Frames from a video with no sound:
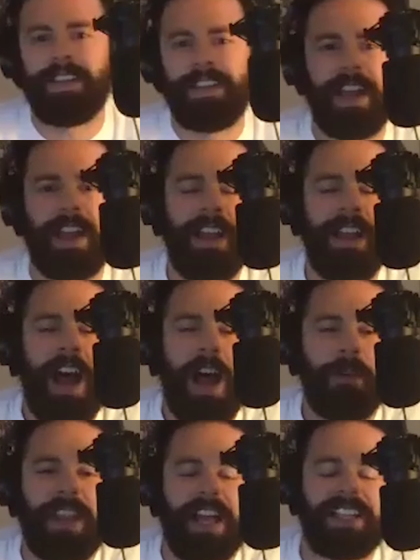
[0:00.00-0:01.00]
Yeah. I
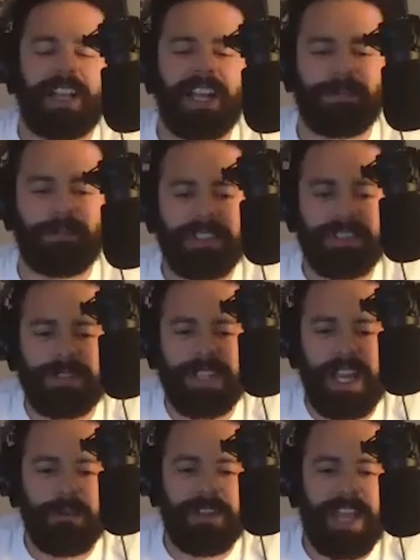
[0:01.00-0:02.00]
mean, I, I spent some
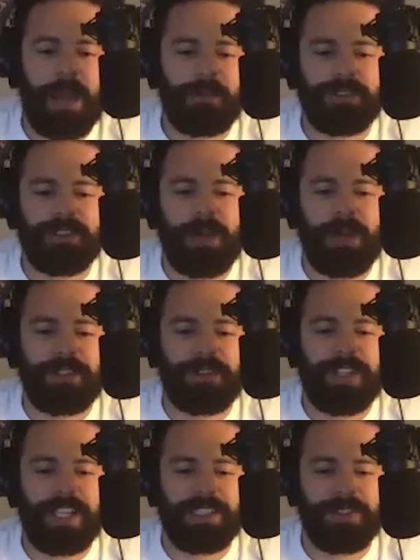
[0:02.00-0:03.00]
time in Amsterdam in
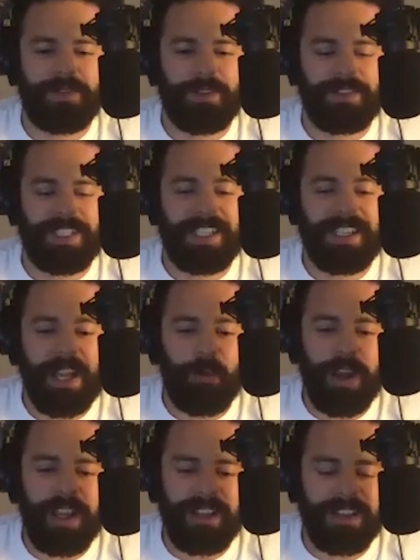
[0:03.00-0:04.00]
2015 and I
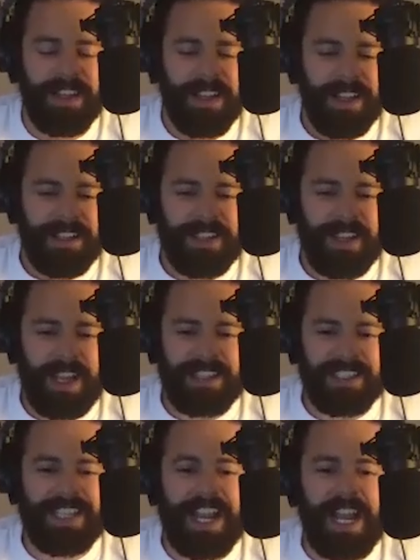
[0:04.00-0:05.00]
went there at
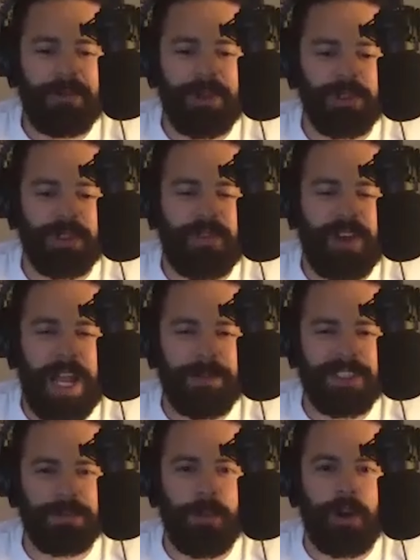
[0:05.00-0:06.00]
the time there was five
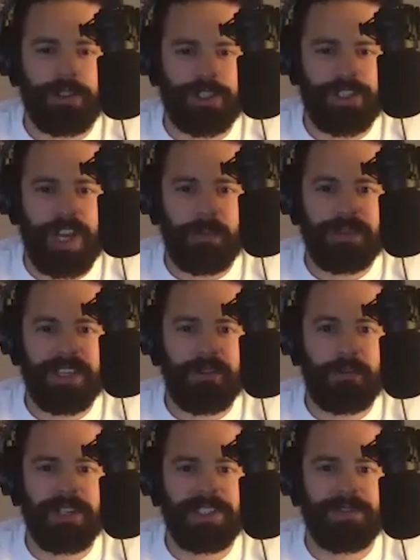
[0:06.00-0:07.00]
smart shops.
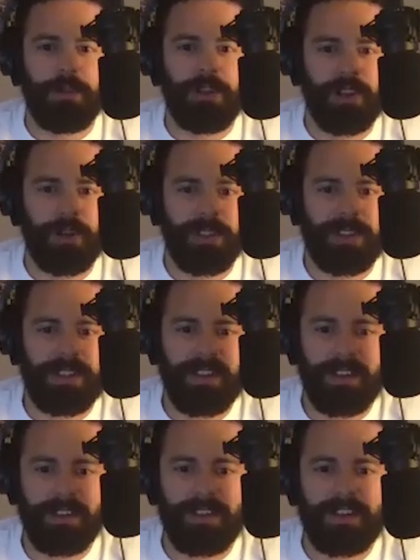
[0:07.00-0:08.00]
Everybody's familiar with
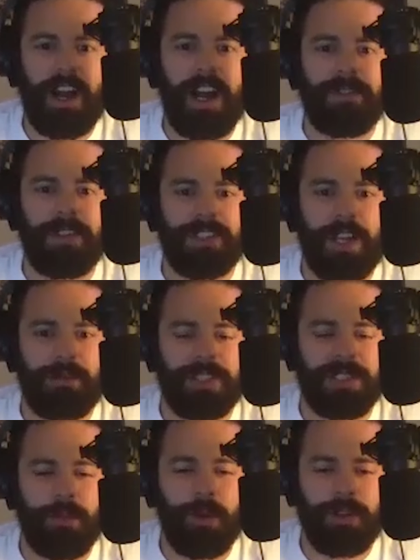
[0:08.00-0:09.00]
the, the coffee shops, the
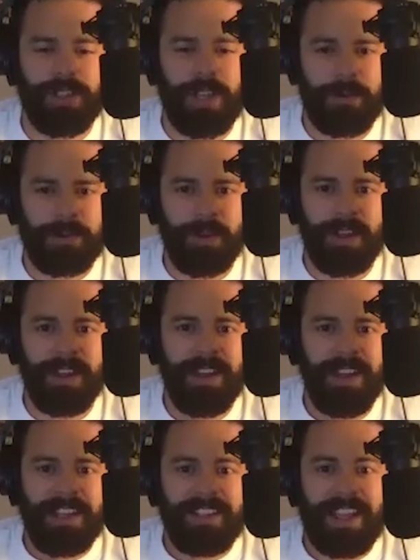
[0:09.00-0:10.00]
smoke shops, but
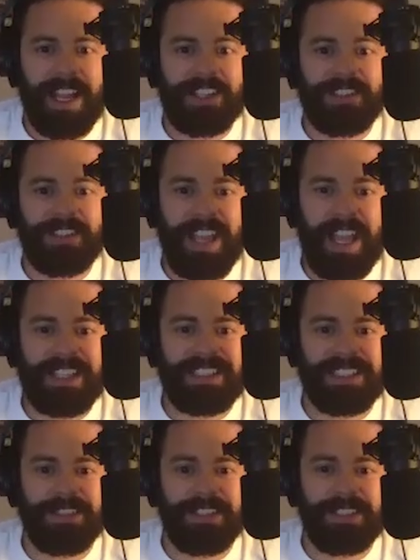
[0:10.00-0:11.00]
they actually had
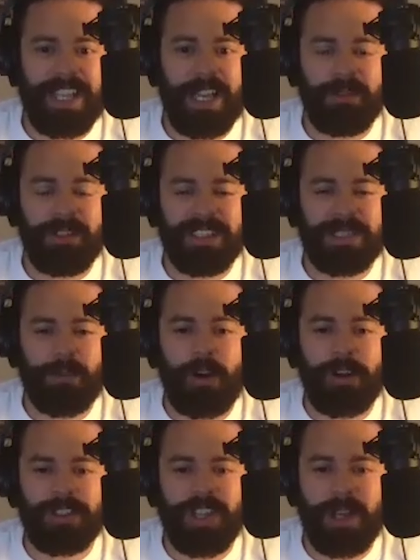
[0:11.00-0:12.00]
psilocybin
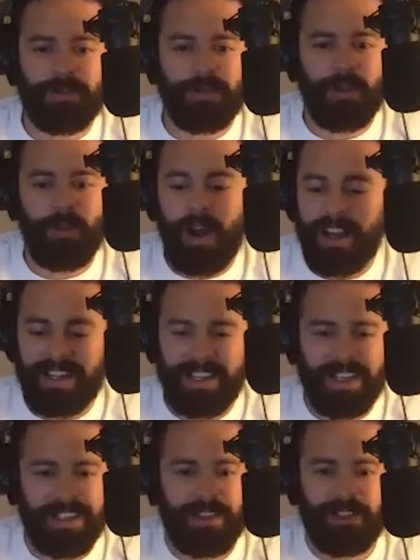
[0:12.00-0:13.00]
smart shops where you walk
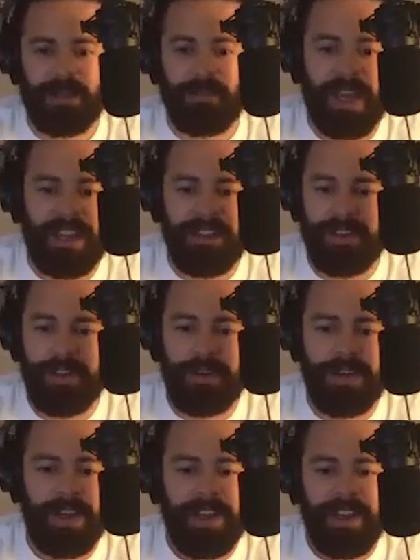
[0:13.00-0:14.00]
in, there's a menu,
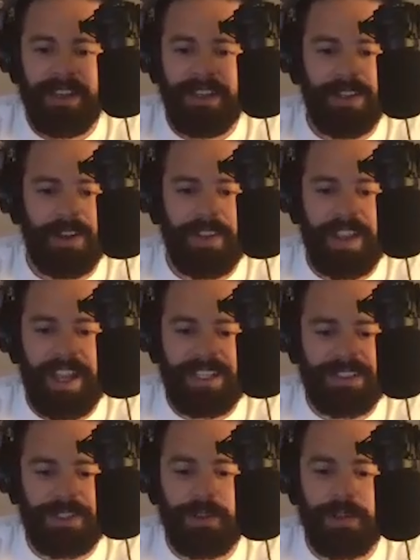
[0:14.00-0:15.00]
you know, they
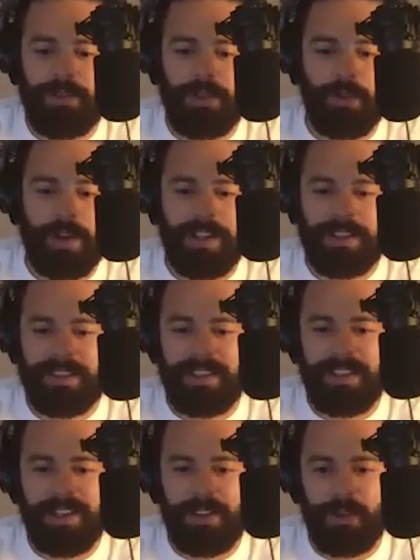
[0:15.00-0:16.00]
ask you if you want
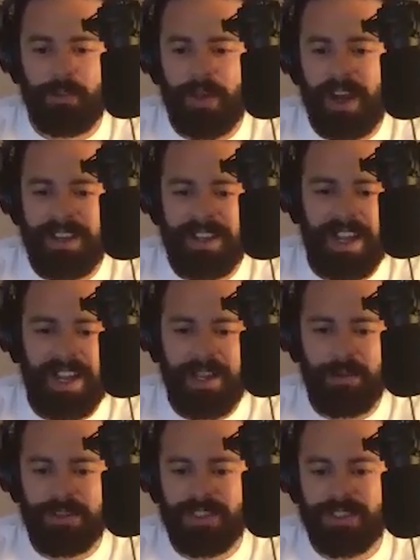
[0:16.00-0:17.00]
the, uh, the body high,
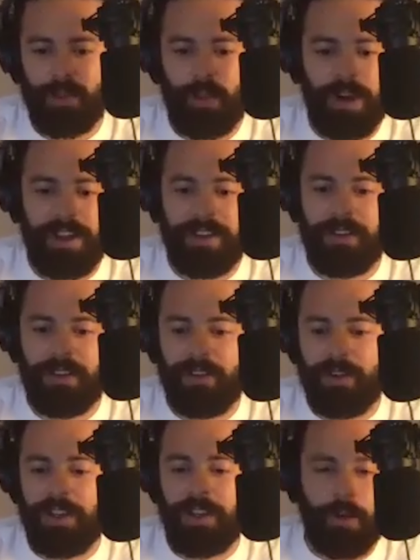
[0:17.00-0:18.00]
which is a one, or
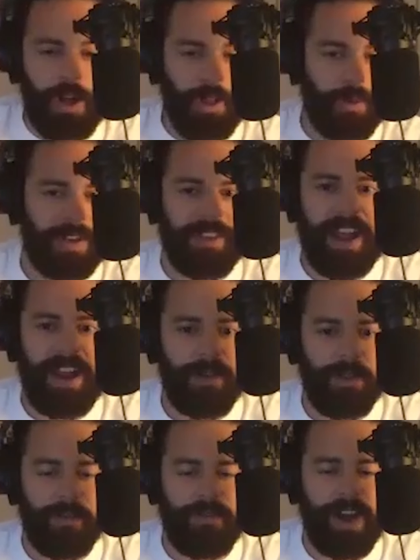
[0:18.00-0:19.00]
you can go all the way to the,
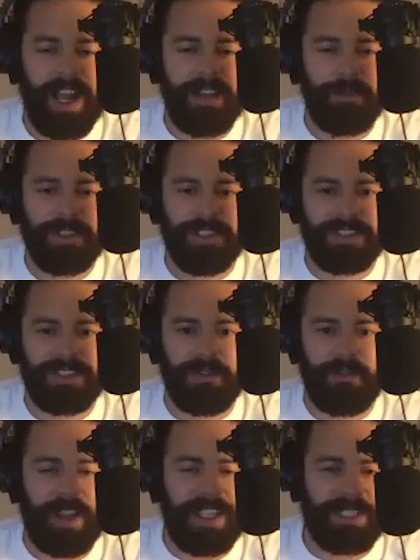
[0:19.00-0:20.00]
the five, which is the
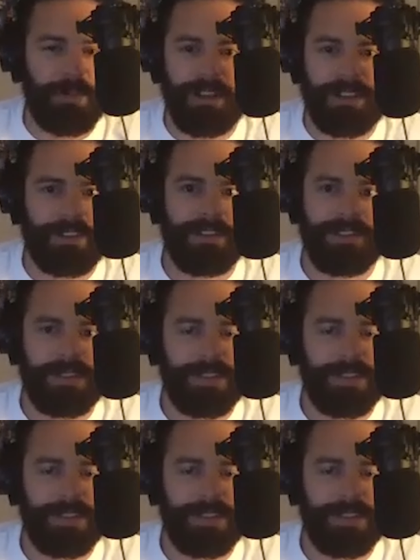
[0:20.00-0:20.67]
face melters,